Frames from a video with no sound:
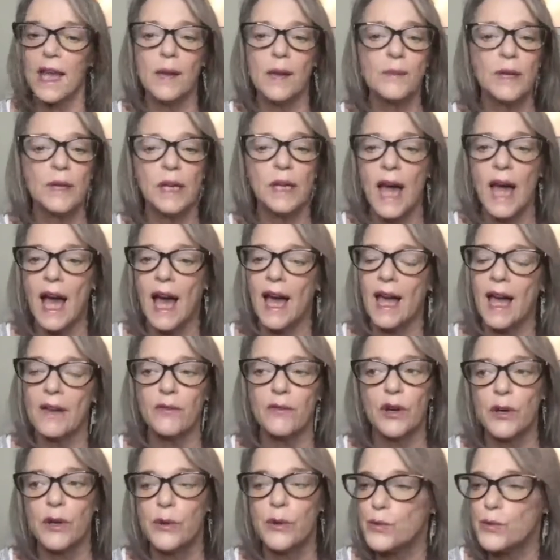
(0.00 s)
of came
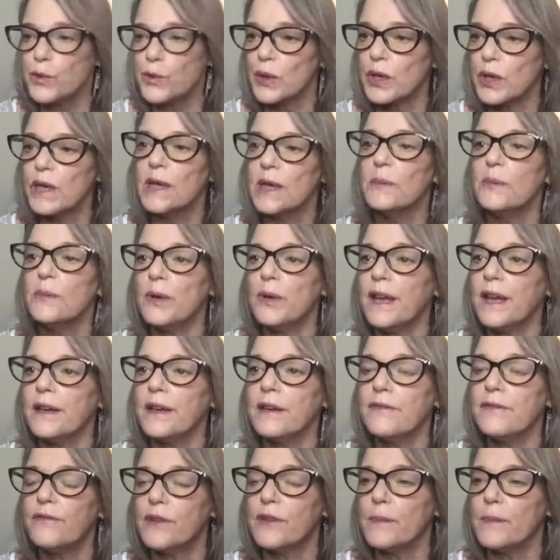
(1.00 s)
alive, where he was liberated